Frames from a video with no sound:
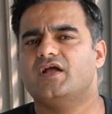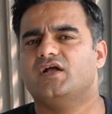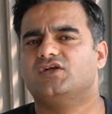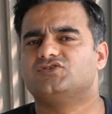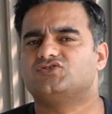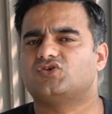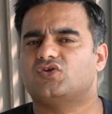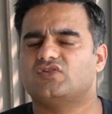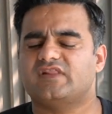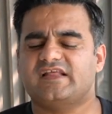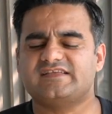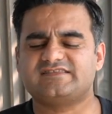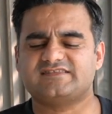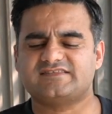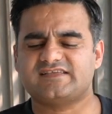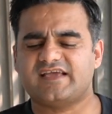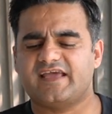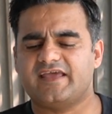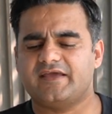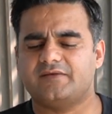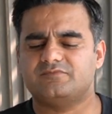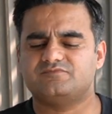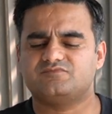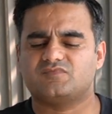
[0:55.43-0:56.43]
So let's
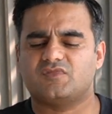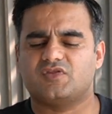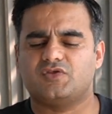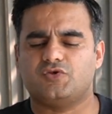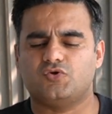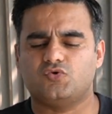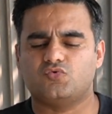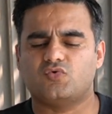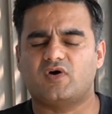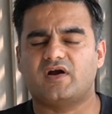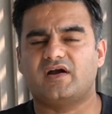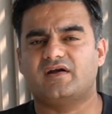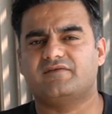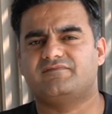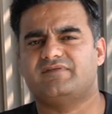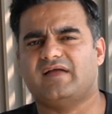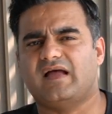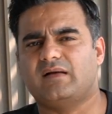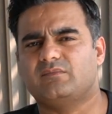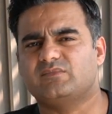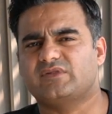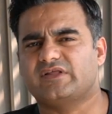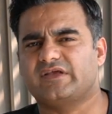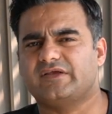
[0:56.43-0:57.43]
say you are a
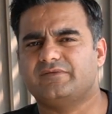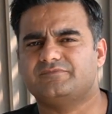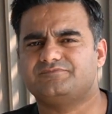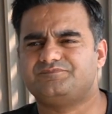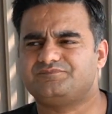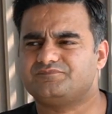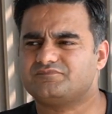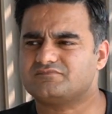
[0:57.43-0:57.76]
family,